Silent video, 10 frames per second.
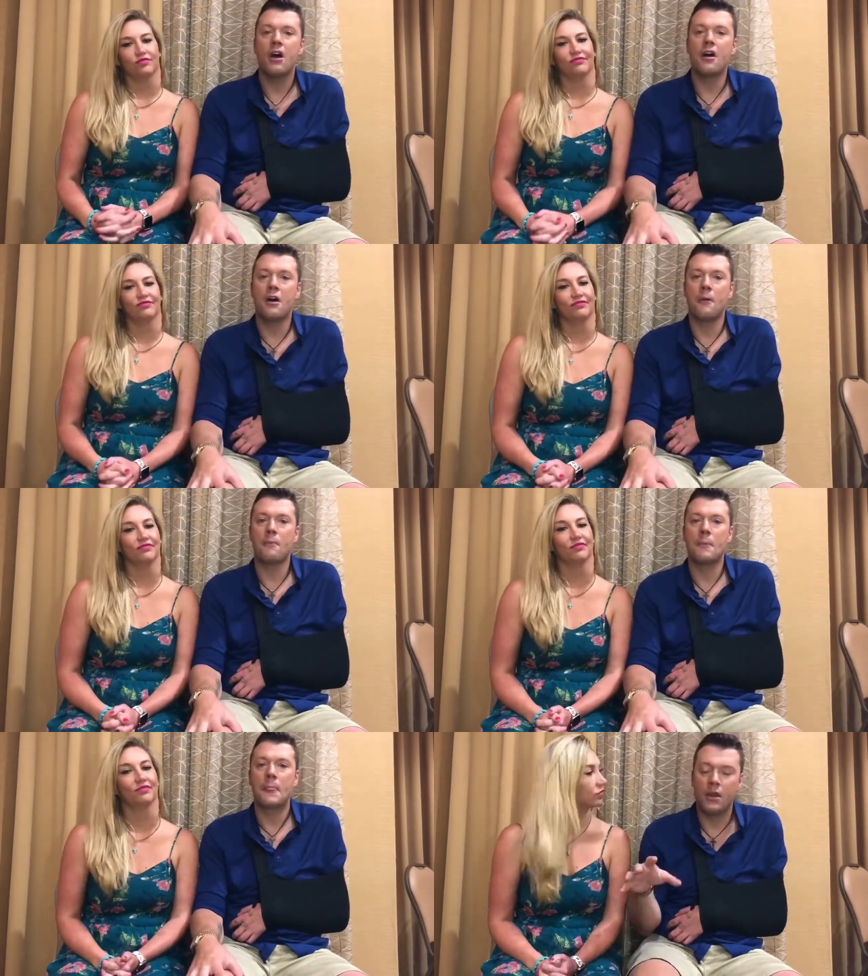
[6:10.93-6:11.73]

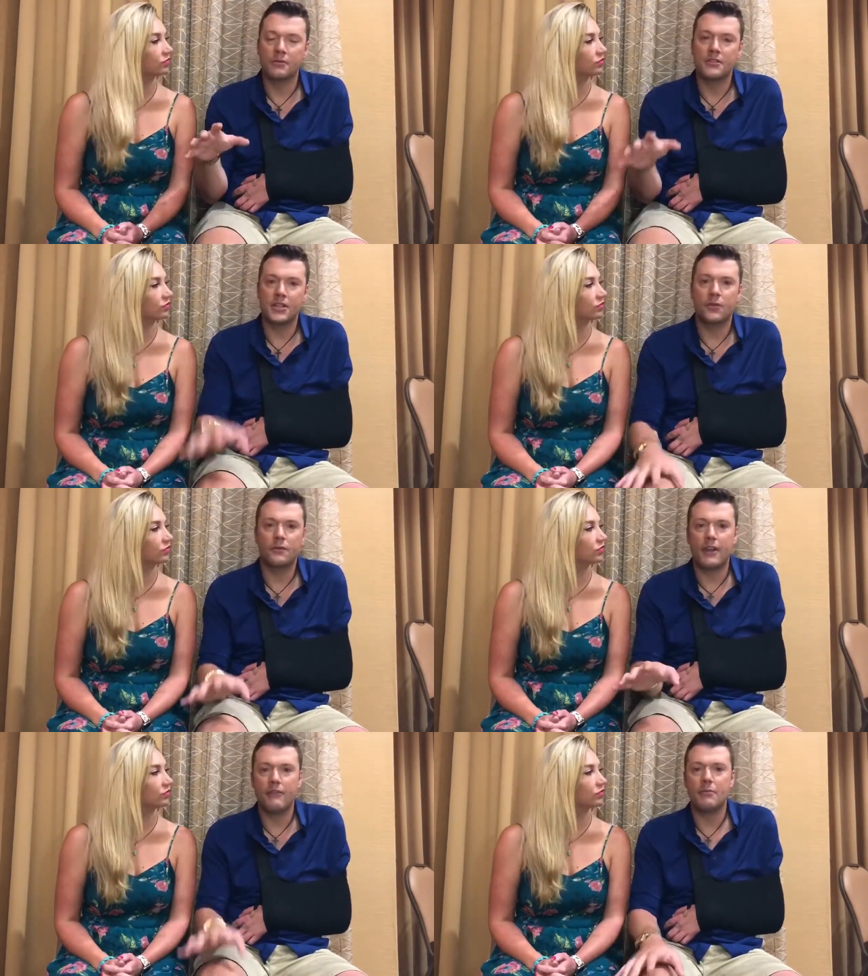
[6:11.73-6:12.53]
Speaker 1: Um, I'm
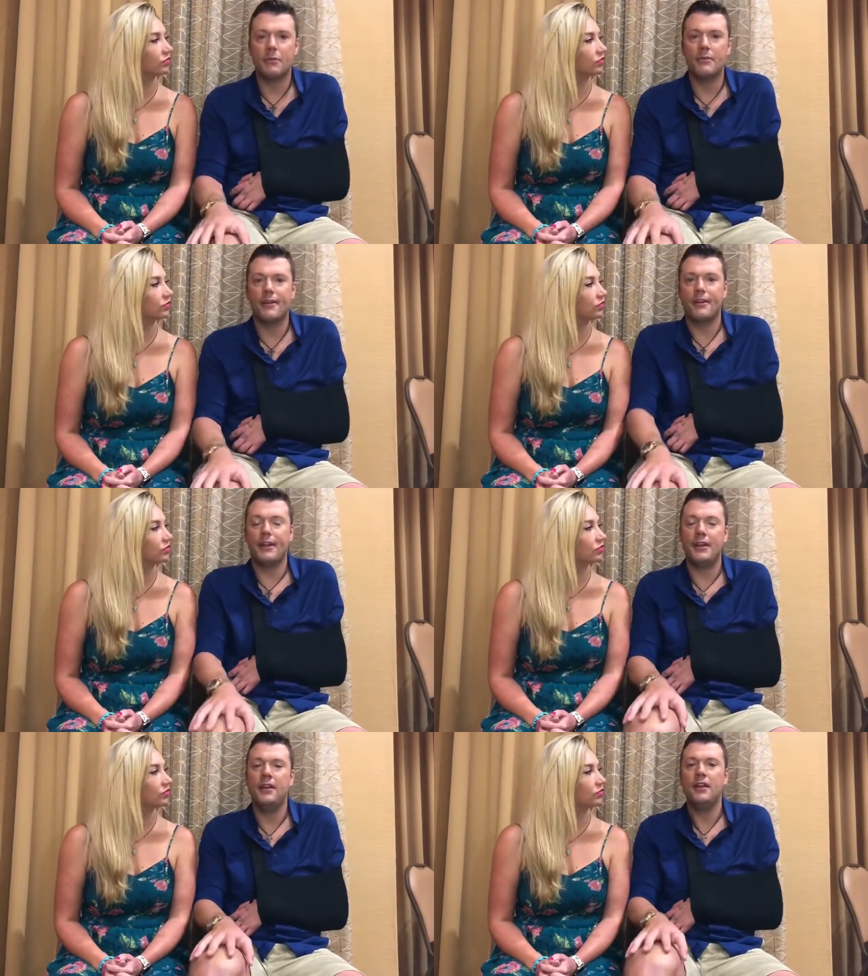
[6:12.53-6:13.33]
single, never been
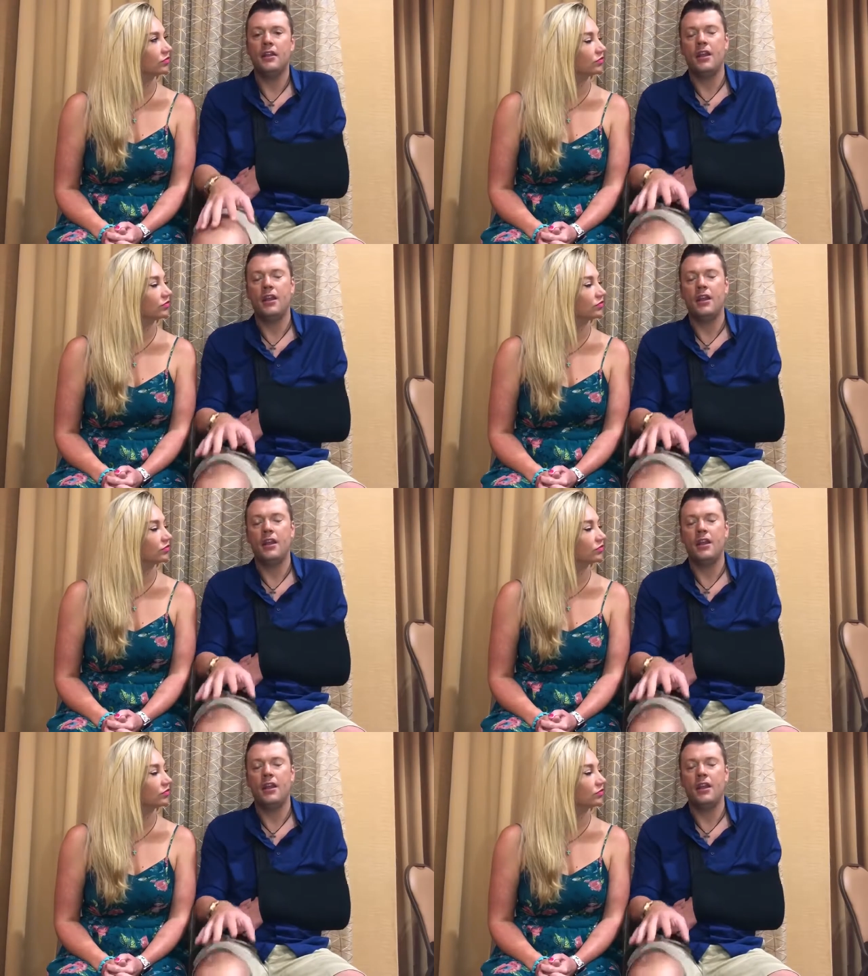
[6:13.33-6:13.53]
married.